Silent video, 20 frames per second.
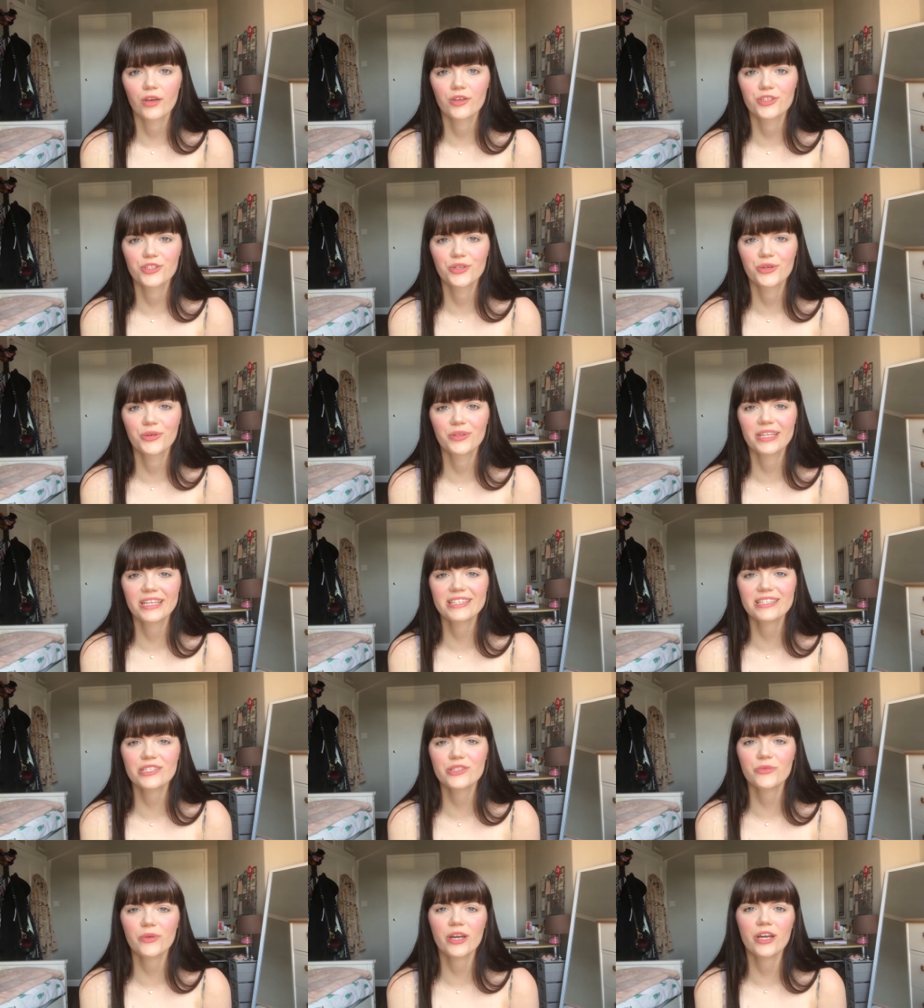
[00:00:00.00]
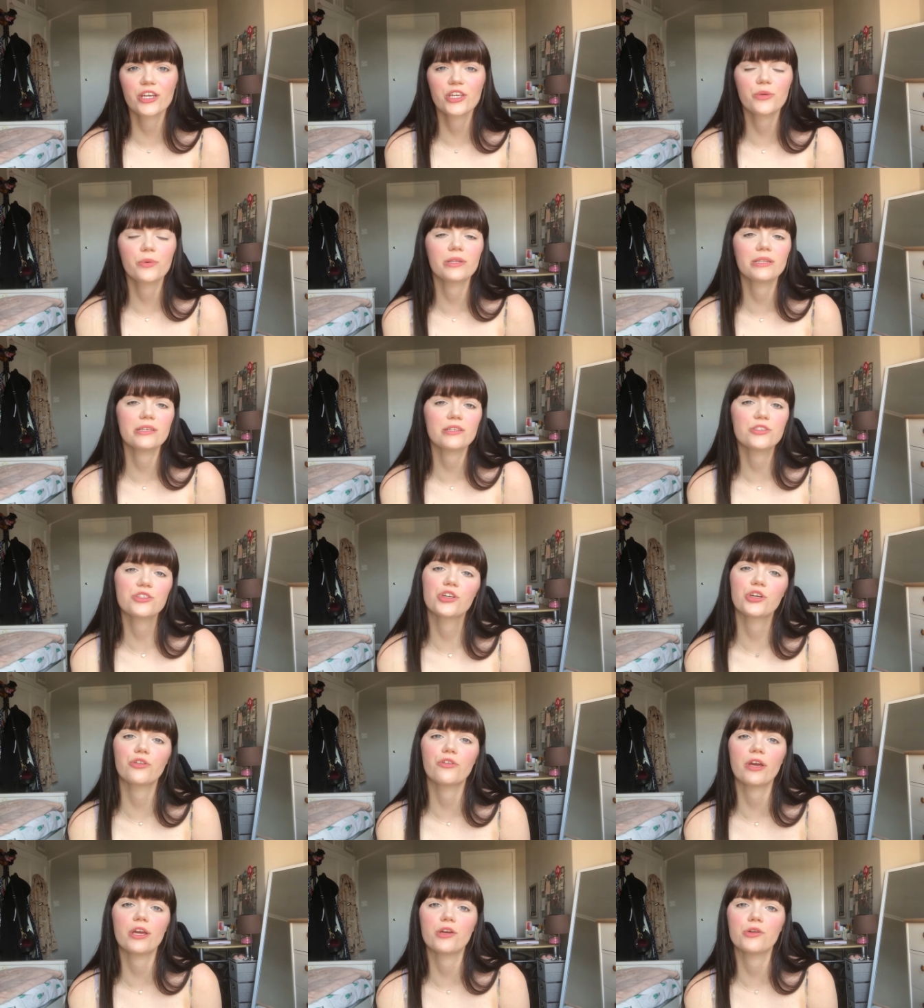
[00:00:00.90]
So this is where you will need to
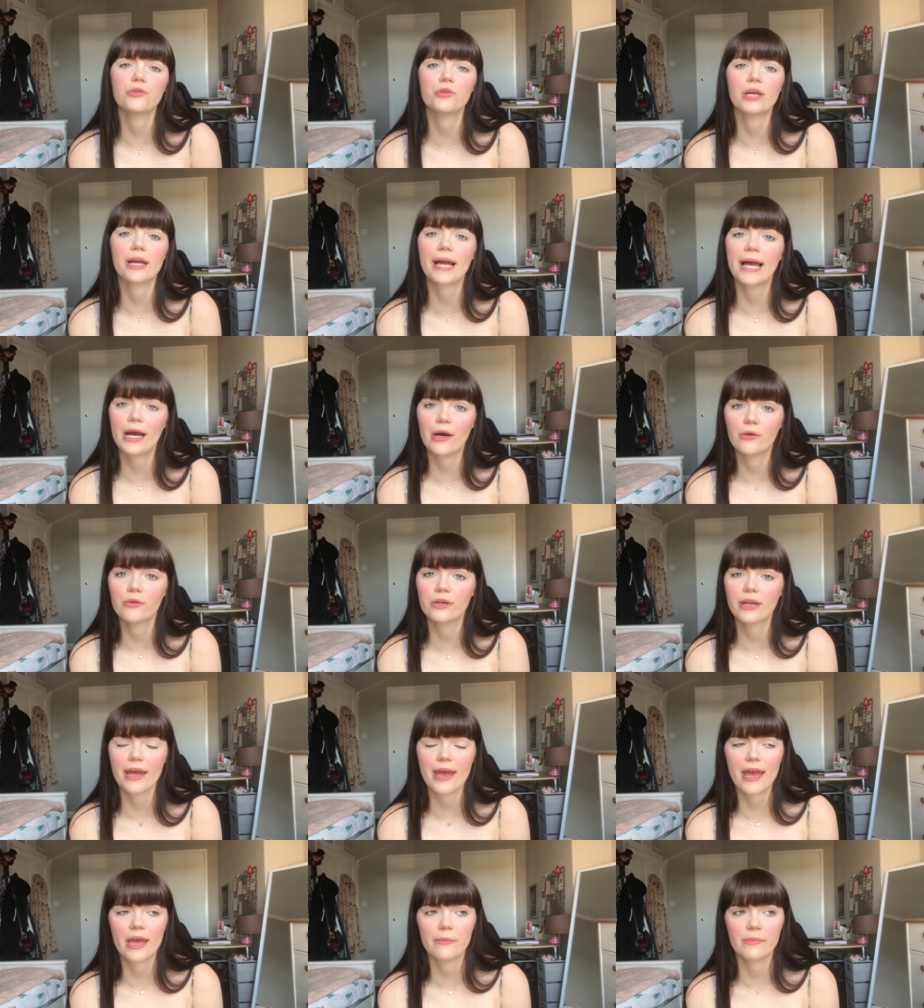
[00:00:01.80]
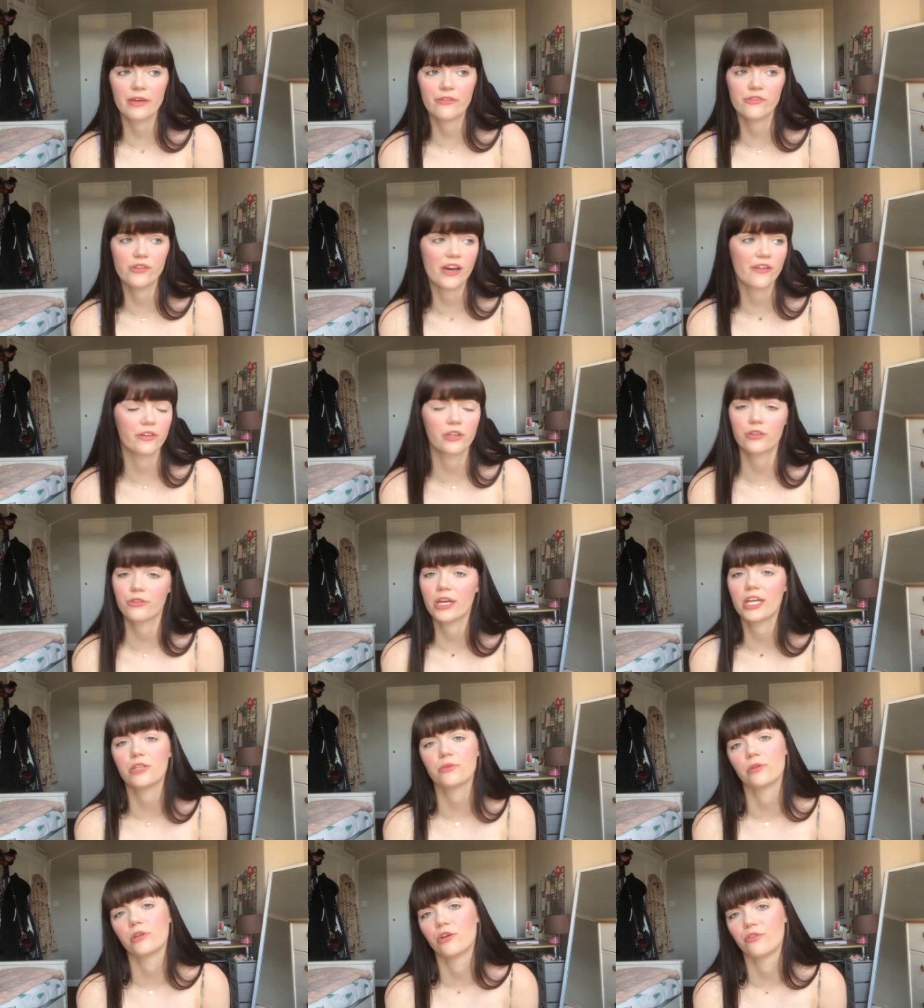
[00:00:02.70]
create your own account if you haven't
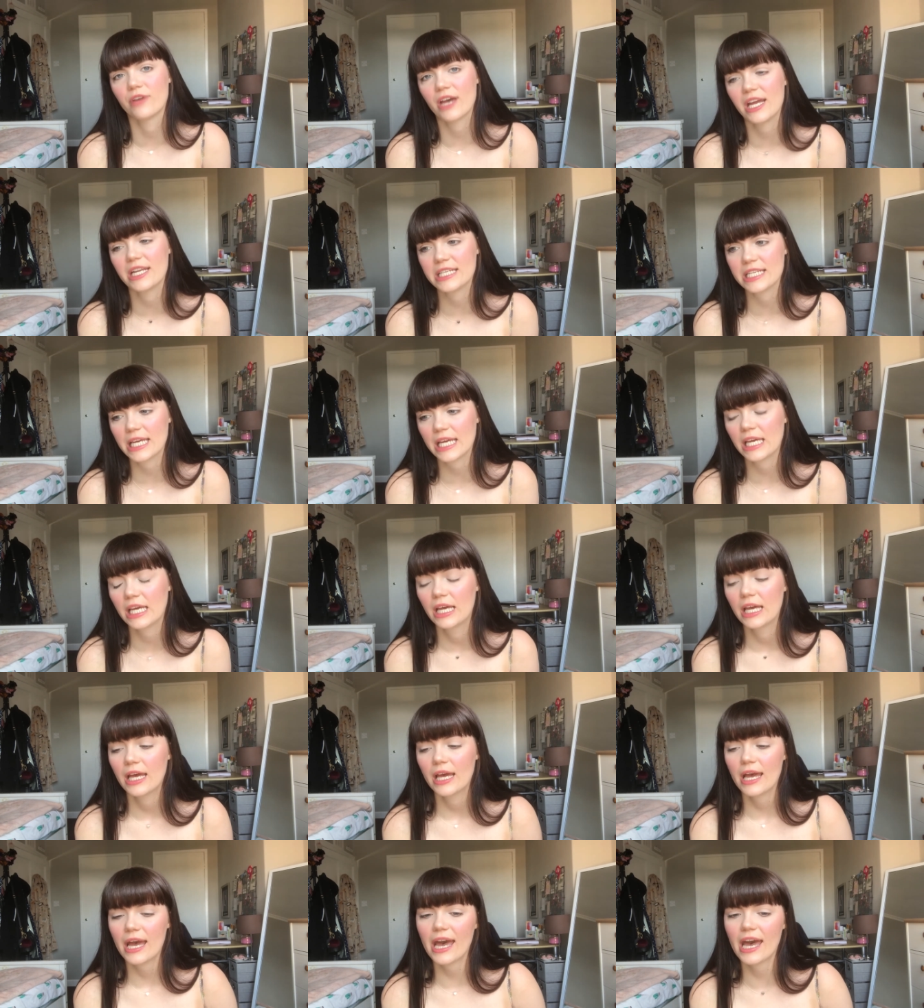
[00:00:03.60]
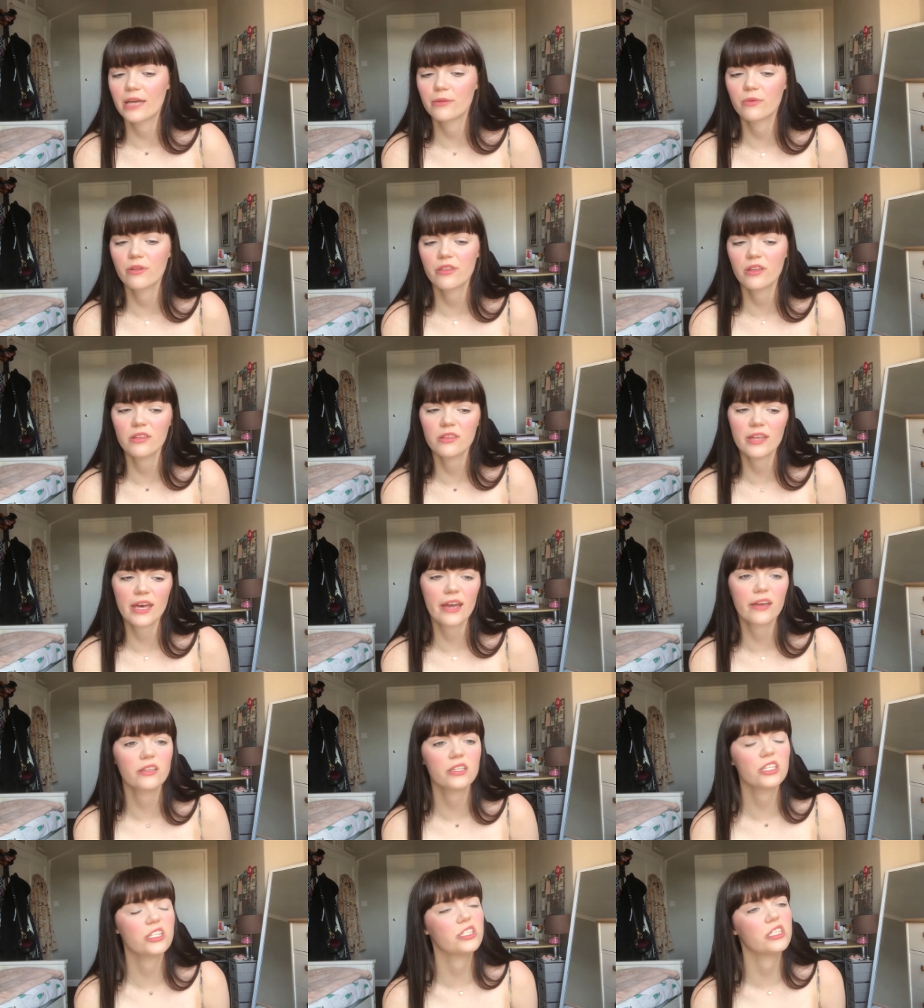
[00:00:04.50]
created one already, and within
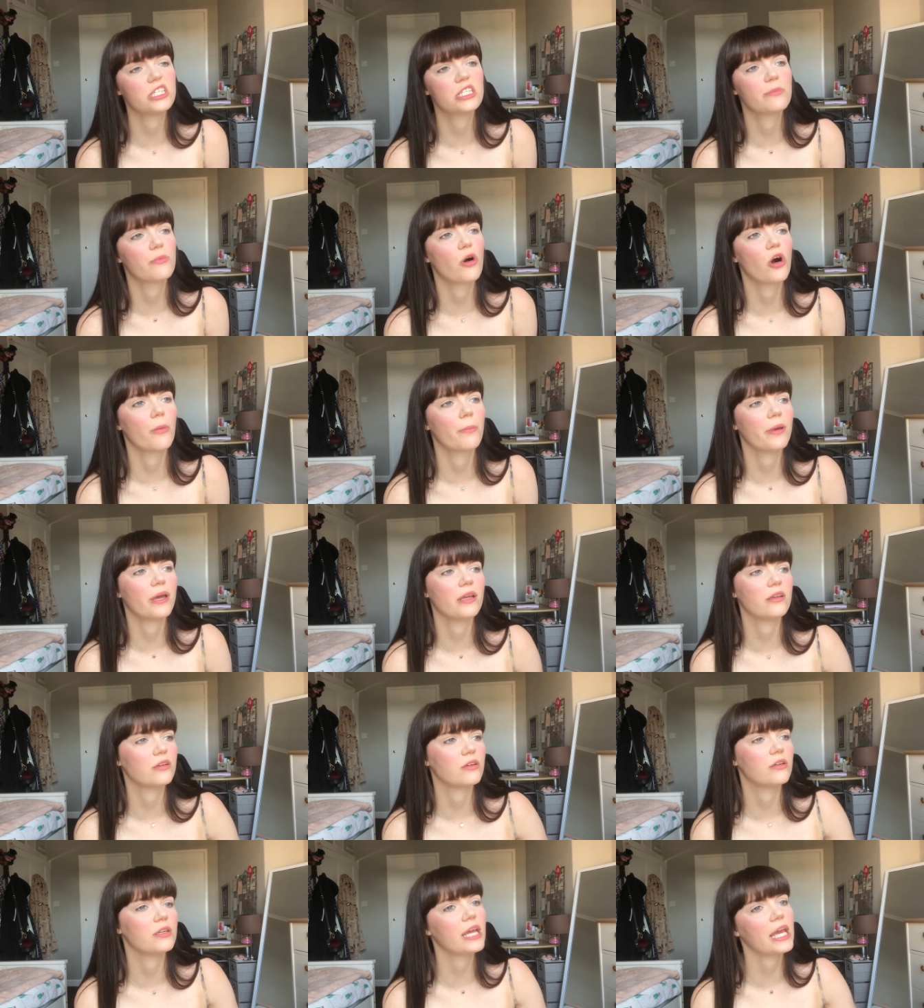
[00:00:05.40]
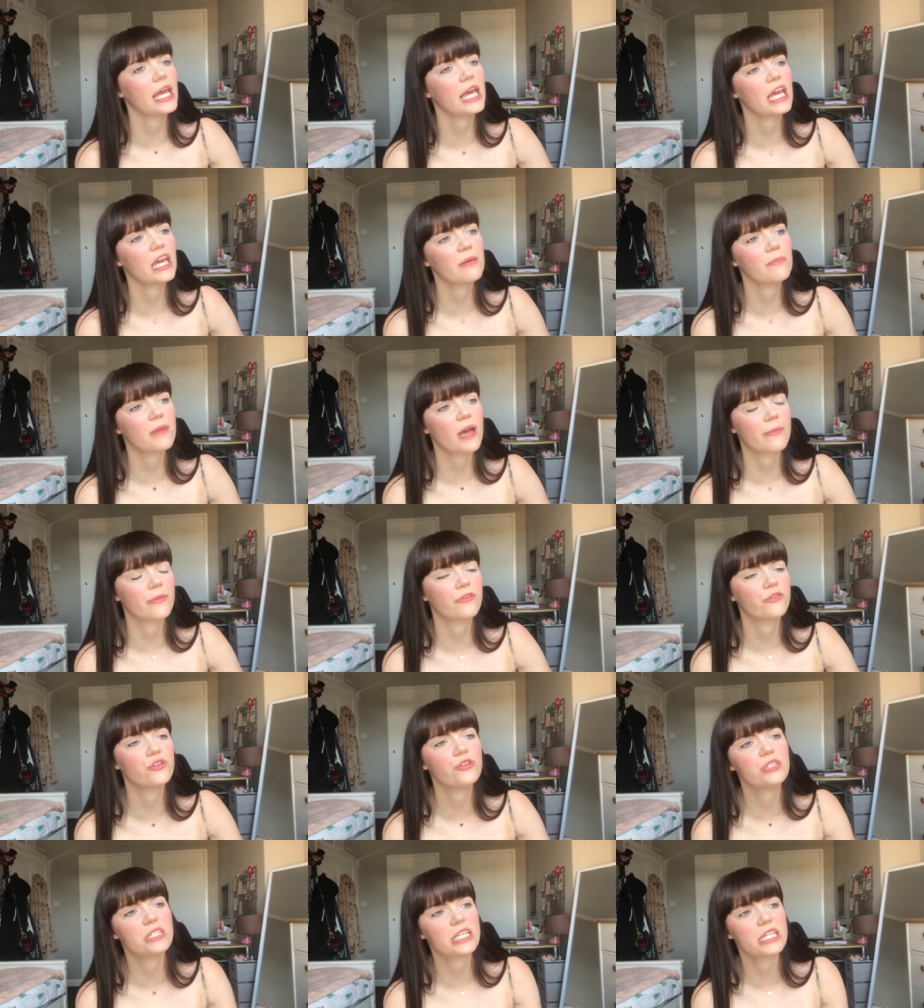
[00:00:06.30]
that you just need to pop in your name and a
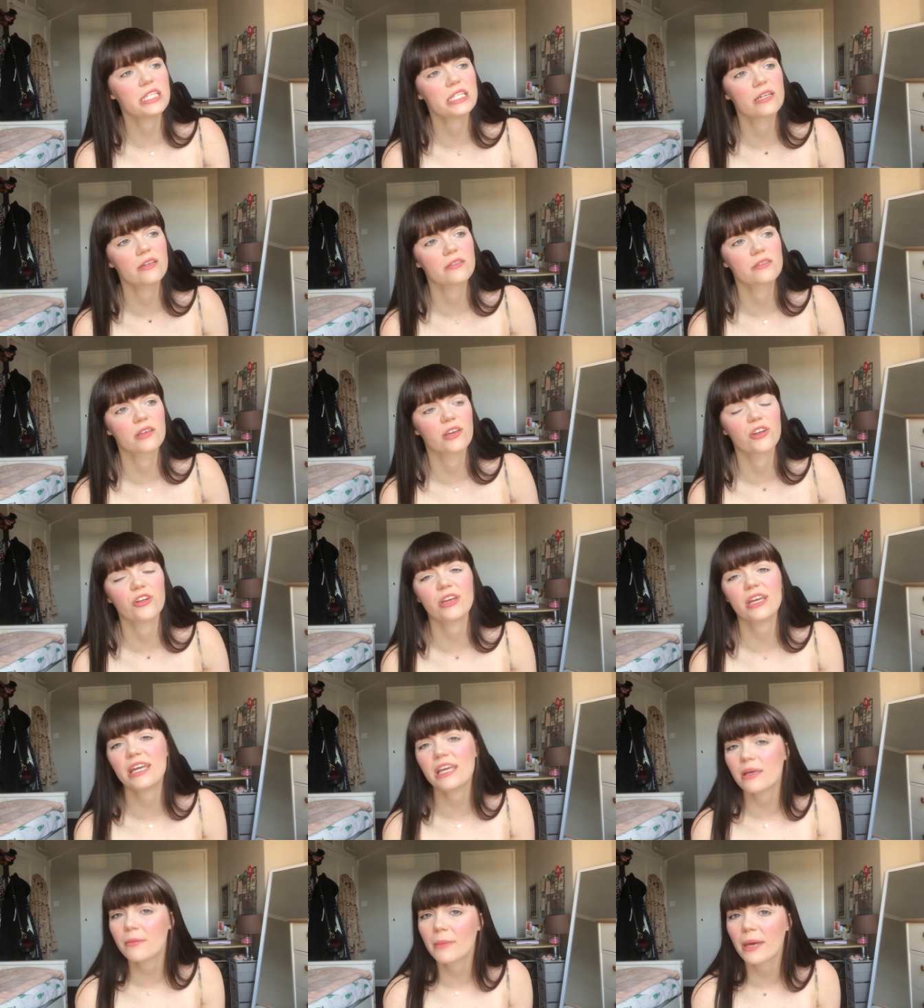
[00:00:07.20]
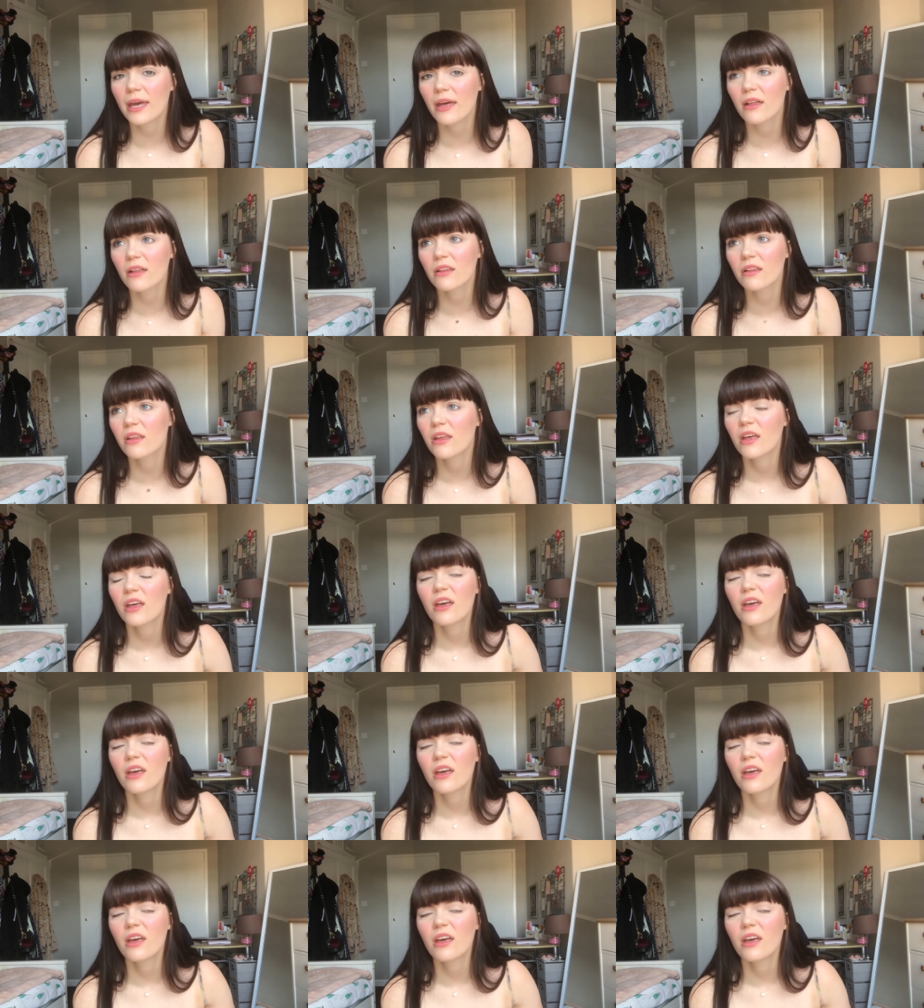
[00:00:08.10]
few details like your email